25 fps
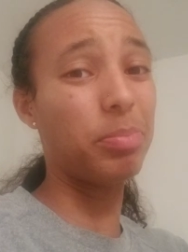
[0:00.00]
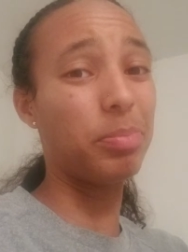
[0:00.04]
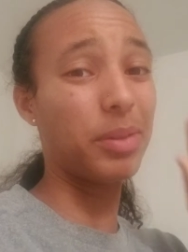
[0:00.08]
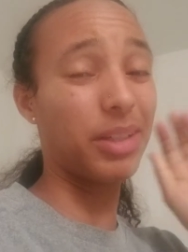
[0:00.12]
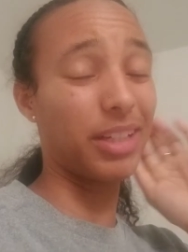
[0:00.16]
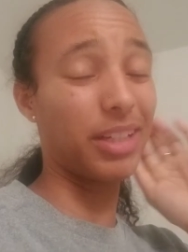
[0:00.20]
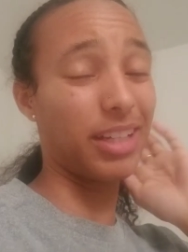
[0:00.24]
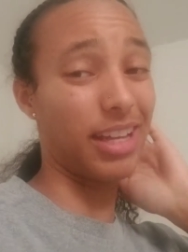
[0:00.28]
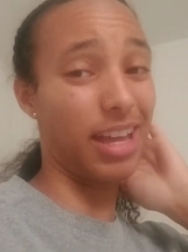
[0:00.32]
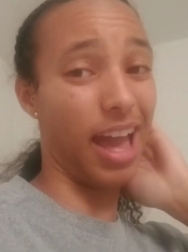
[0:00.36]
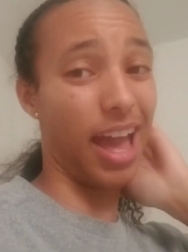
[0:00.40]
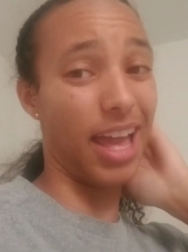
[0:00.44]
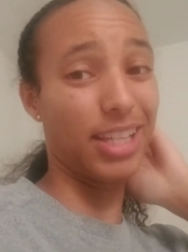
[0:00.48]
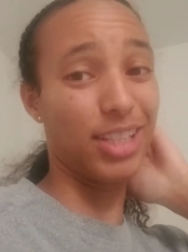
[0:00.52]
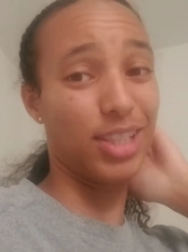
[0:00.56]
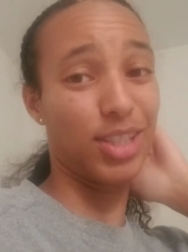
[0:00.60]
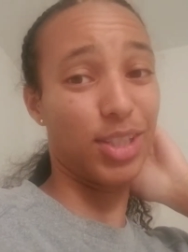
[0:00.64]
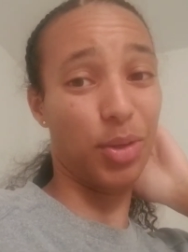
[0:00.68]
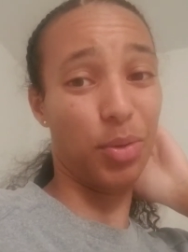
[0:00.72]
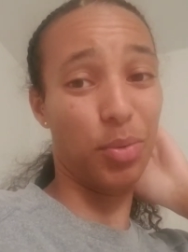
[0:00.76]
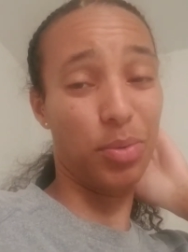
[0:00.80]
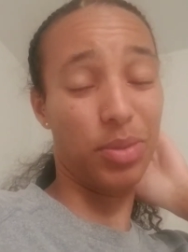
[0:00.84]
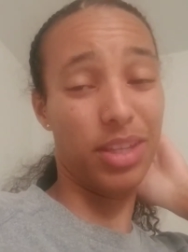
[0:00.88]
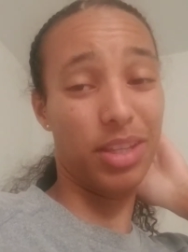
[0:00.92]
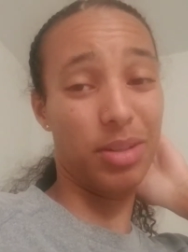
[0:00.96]
but I
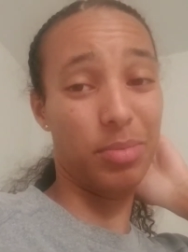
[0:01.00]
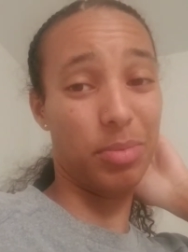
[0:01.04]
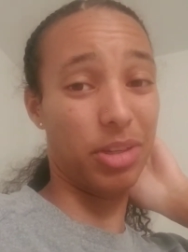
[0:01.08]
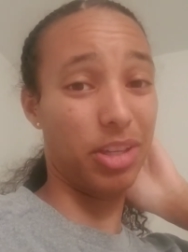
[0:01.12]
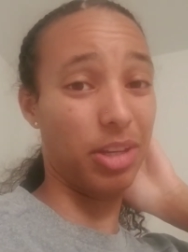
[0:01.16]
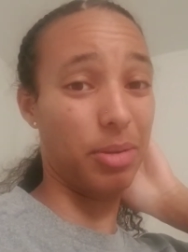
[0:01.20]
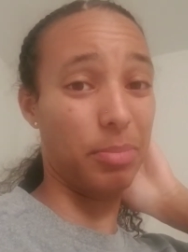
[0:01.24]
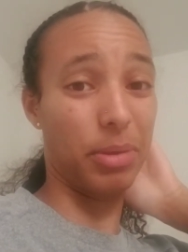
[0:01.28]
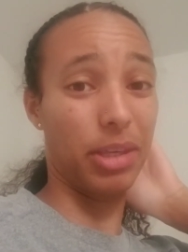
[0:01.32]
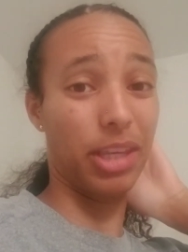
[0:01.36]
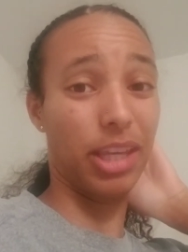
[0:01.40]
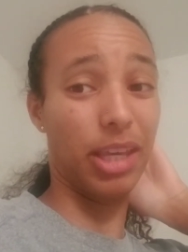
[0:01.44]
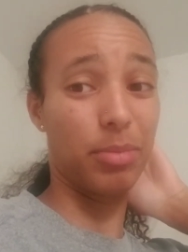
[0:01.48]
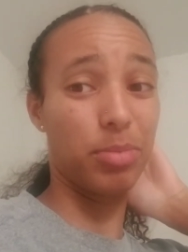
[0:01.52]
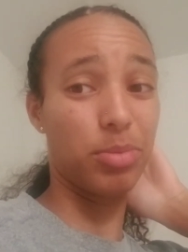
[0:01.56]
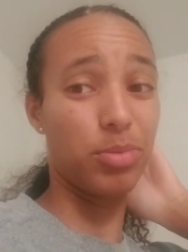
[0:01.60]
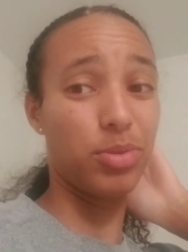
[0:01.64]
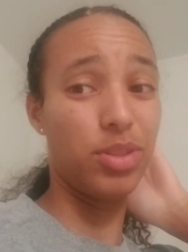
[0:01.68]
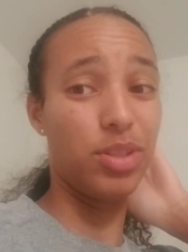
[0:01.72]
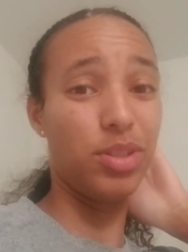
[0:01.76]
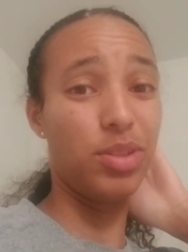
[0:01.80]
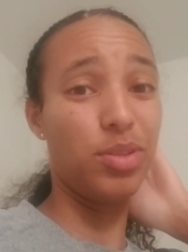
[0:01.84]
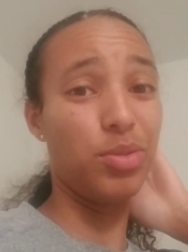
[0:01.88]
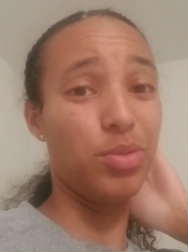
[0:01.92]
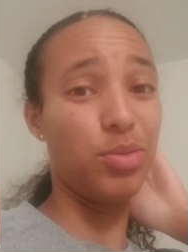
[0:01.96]
don't think I'm gonna be able
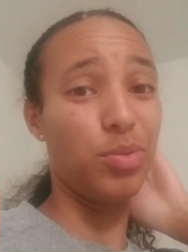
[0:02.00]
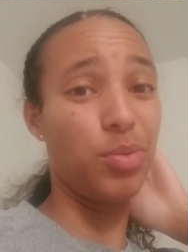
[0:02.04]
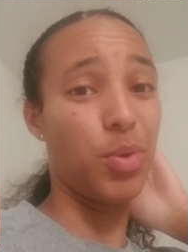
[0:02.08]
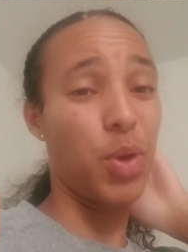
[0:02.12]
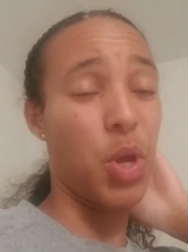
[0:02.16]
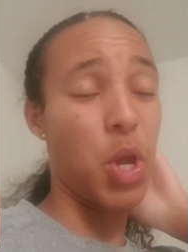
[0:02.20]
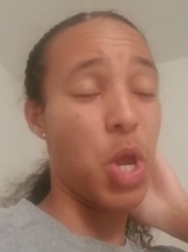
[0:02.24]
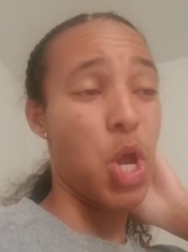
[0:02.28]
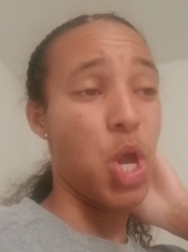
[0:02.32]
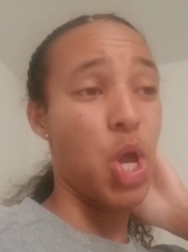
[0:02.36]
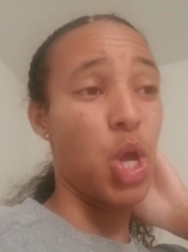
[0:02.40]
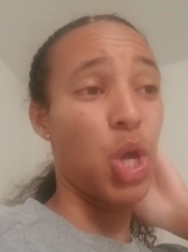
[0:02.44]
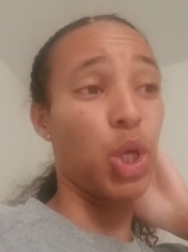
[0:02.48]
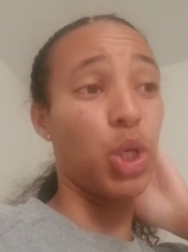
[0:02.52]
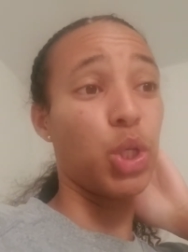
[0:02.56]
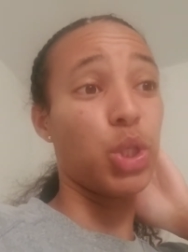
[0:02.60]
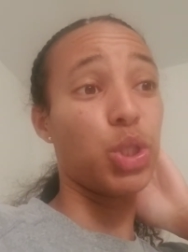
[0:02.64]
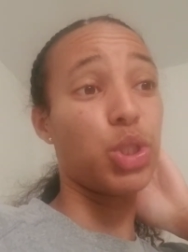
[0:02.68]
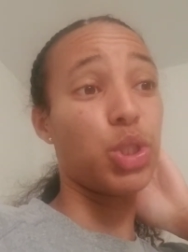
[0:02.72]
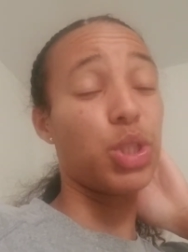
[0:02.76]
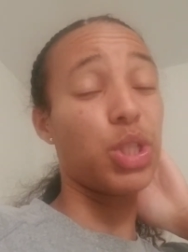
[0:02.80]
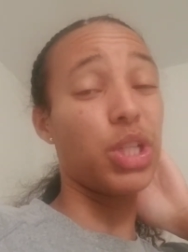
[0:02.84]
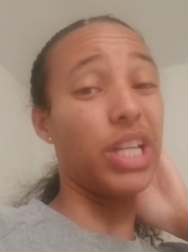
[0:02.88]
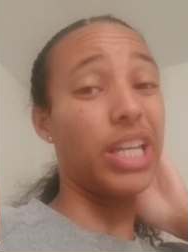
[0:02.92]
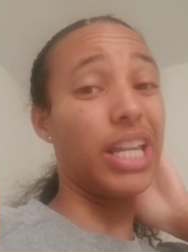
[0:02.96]
to.
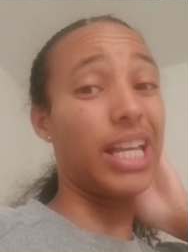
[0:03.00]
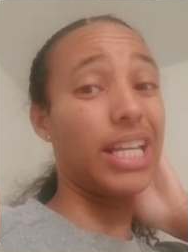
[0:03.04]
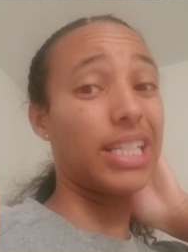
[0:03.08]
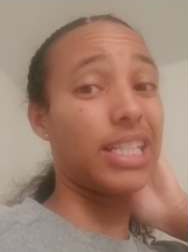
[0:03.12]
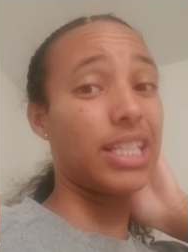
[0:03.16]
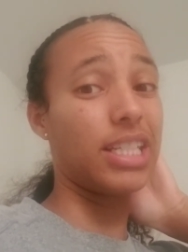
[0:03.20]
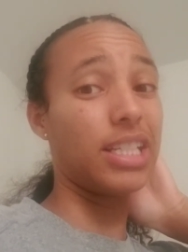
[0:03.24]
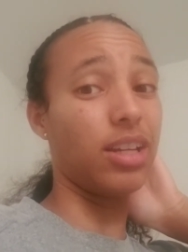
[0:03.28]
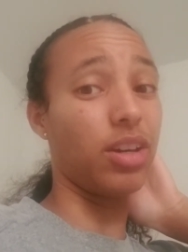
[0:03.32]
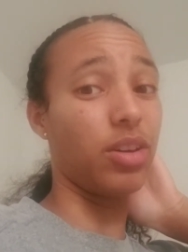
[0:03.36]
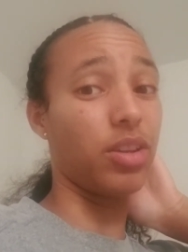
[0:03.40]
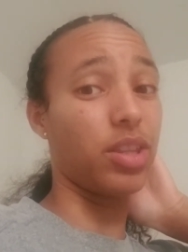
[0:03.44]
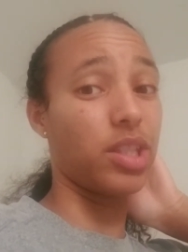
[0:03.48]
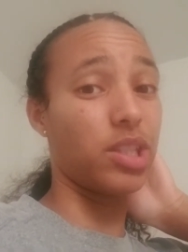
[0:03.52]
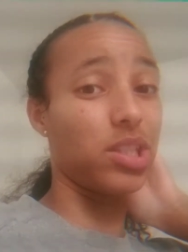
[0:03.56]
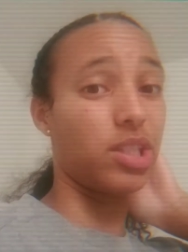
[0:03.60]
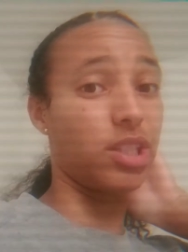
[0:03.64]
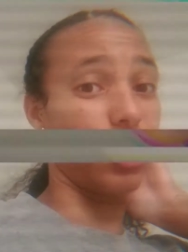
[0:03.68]
So let's see how this